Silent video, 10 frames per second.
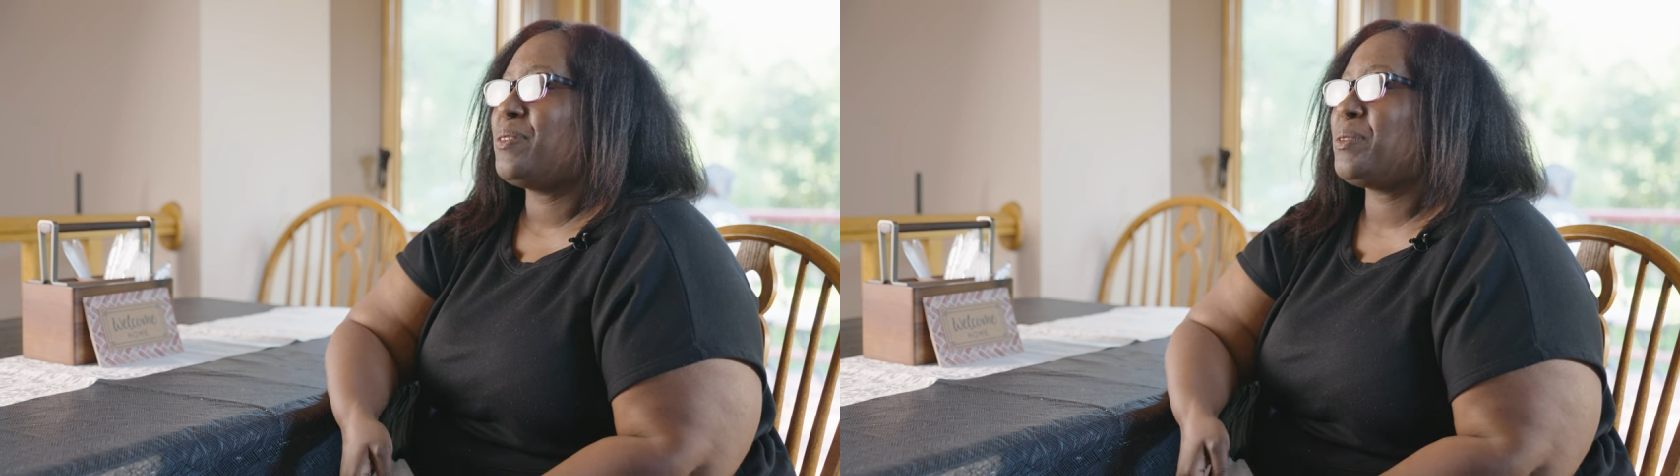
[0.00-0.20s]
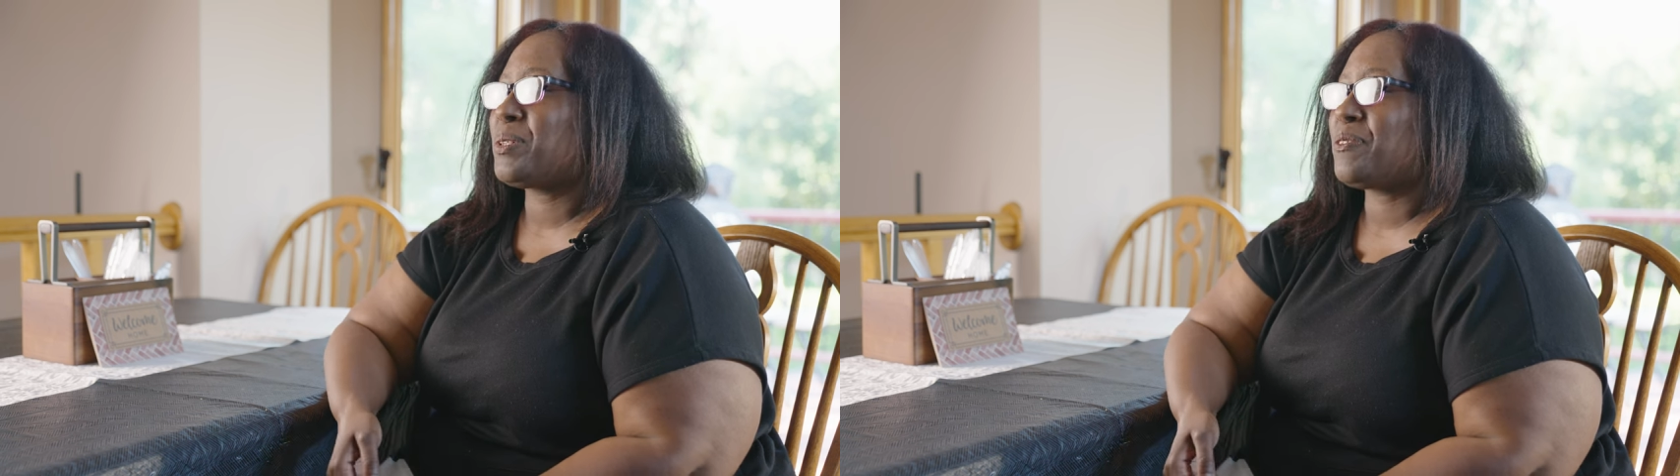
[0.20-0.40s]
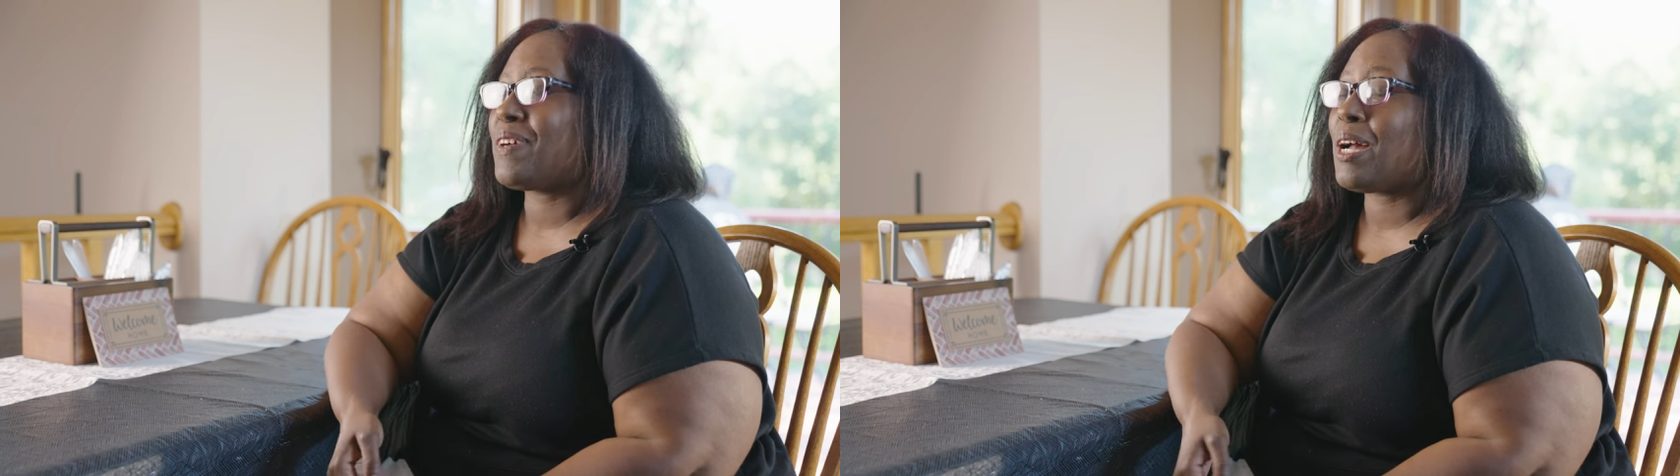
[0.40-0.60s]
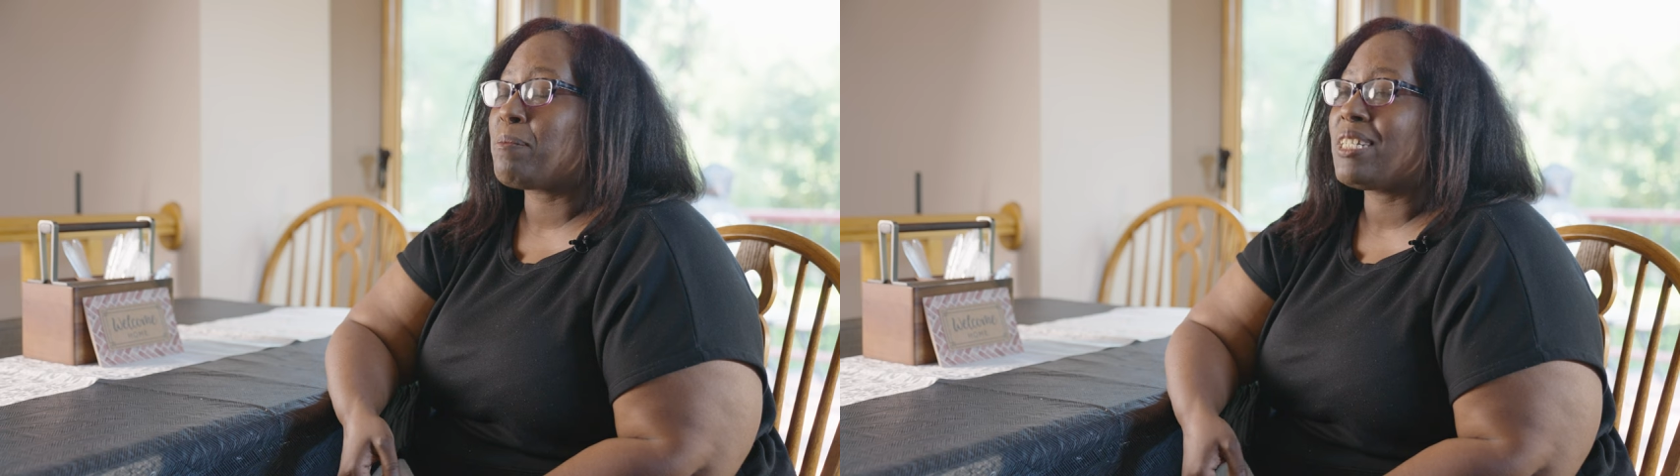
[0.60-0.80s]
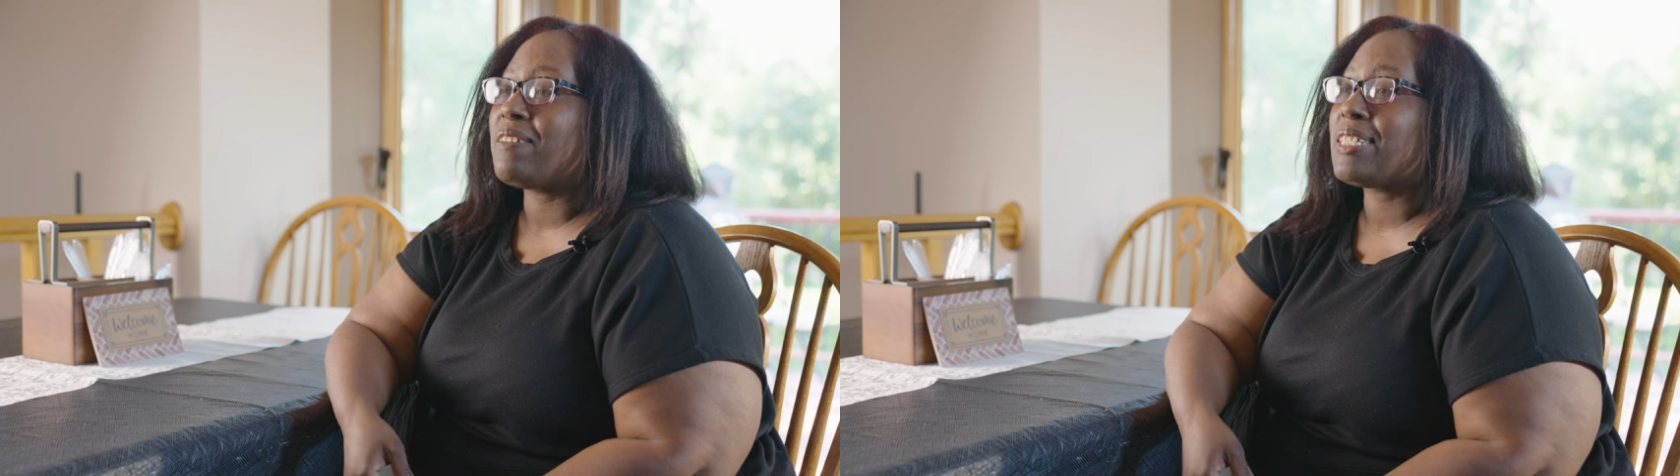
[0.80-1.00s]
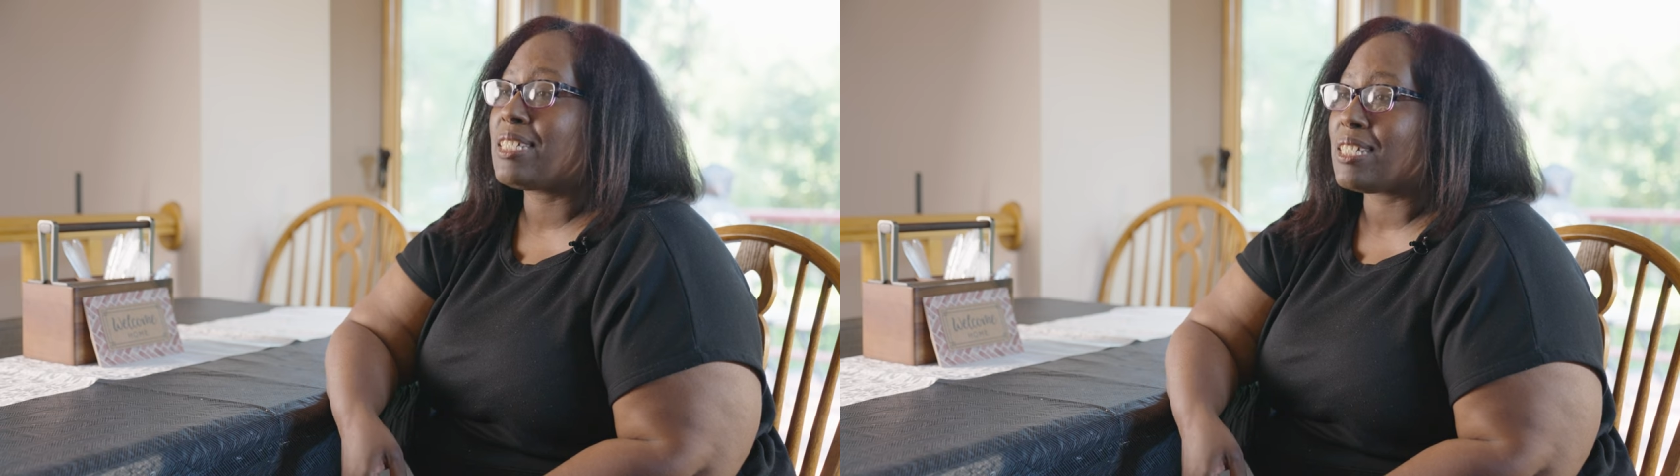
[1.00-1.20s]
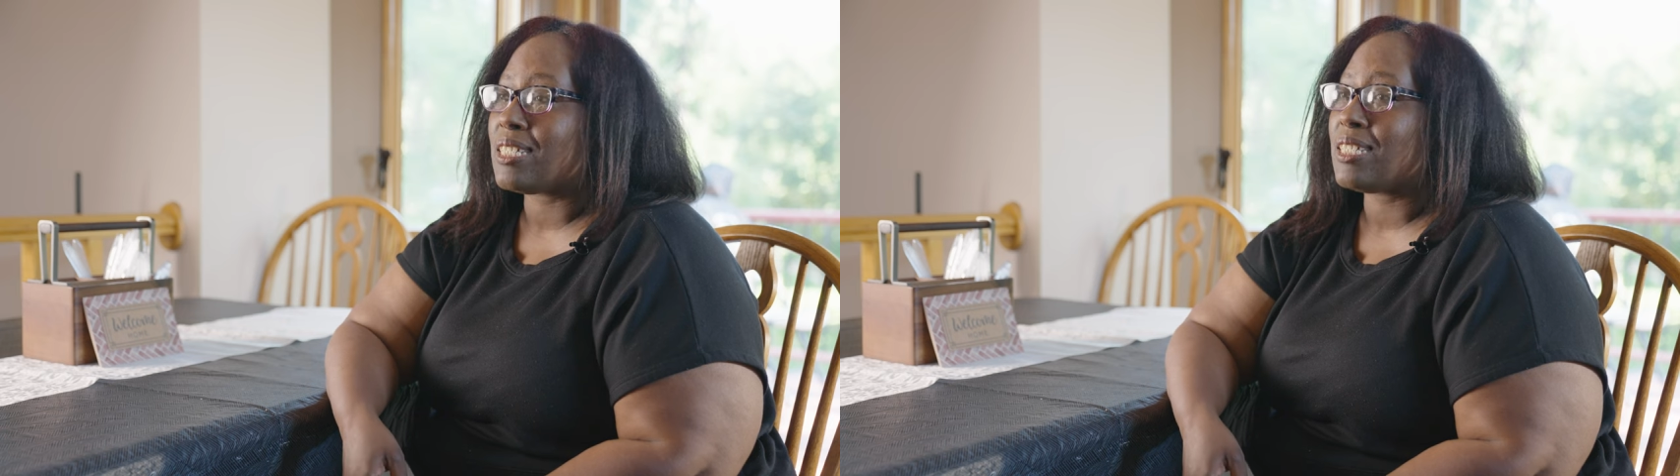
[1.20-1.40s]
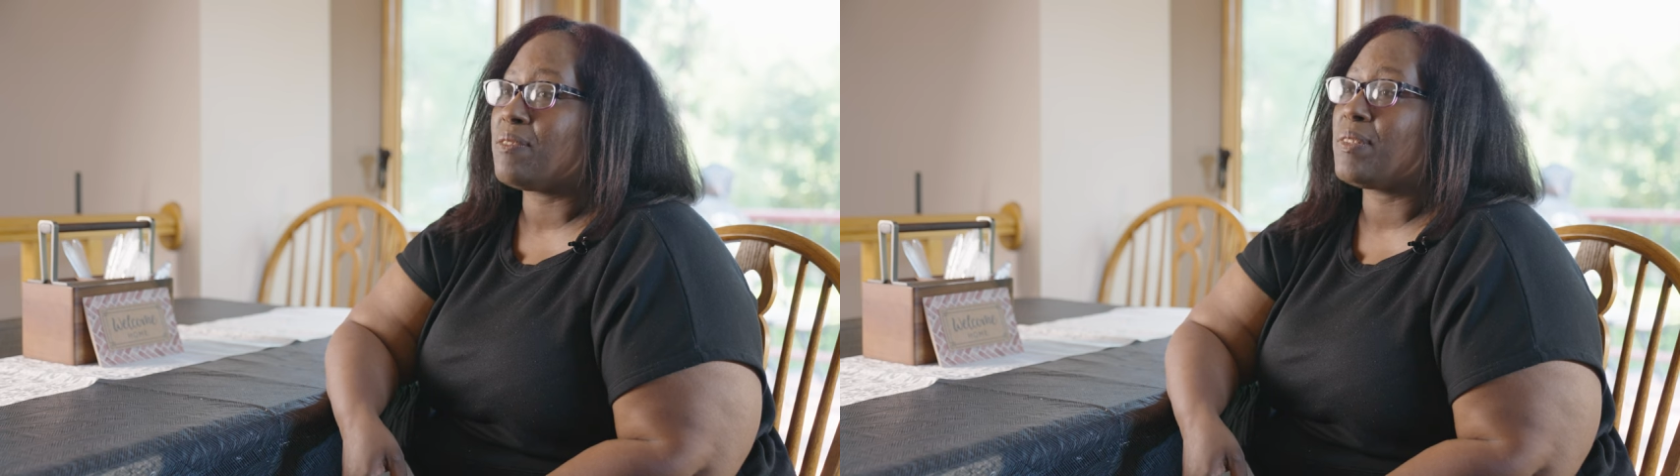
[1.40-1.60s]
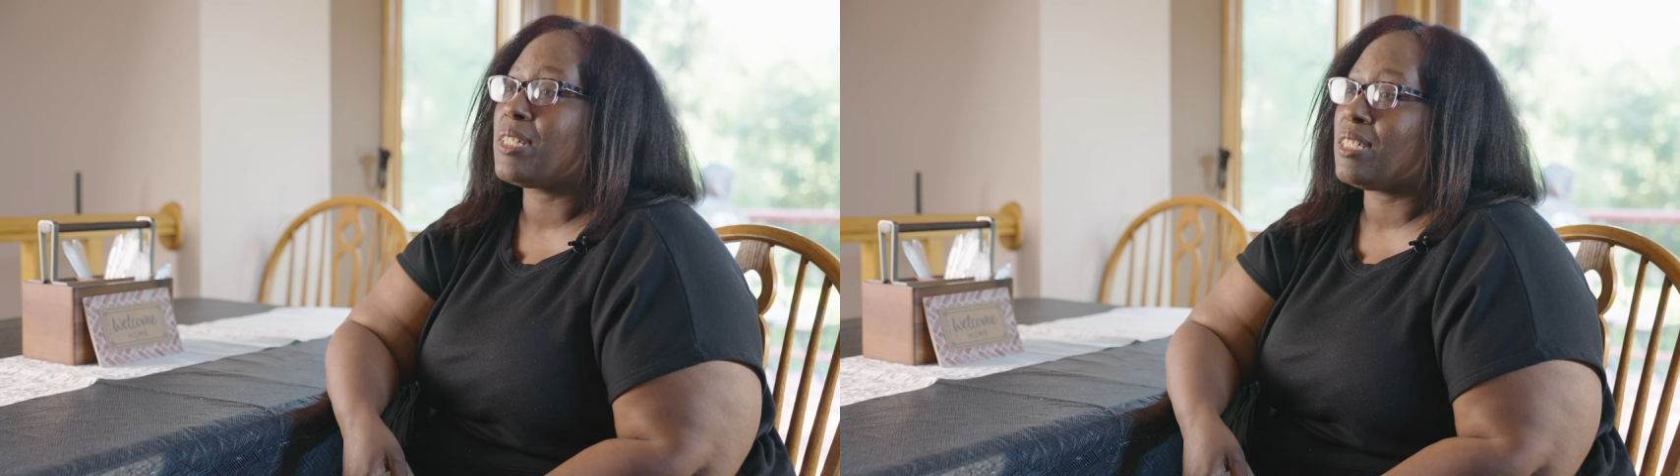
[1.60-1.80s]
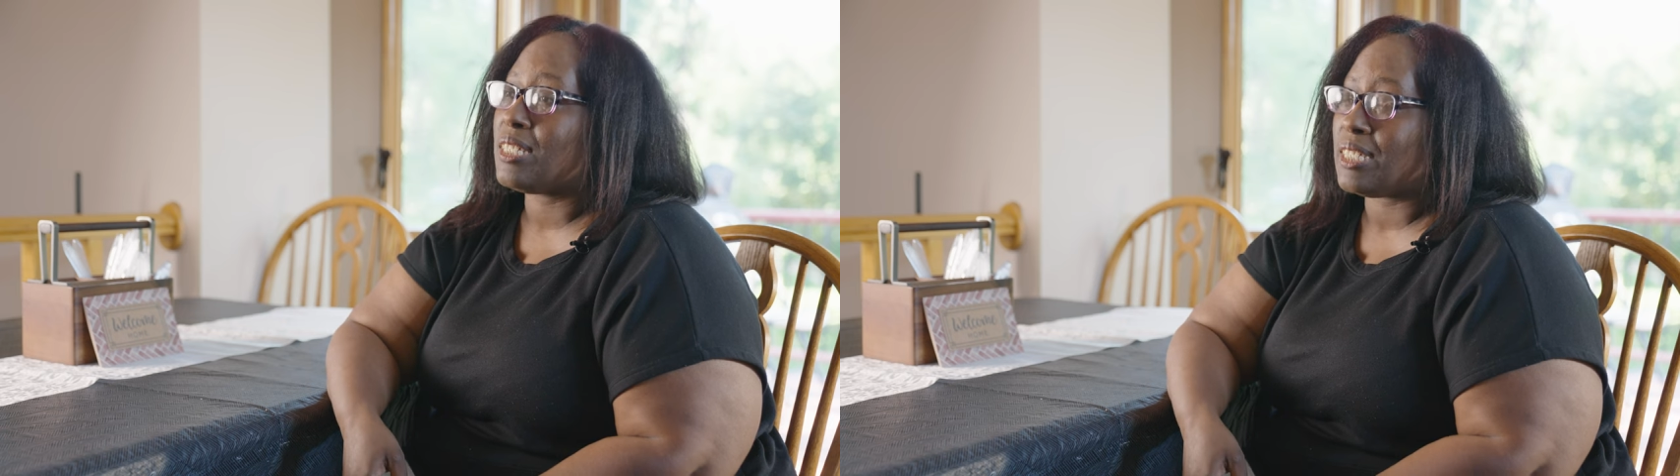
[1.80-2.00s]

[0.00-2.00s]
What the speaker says: We were a family of six living in a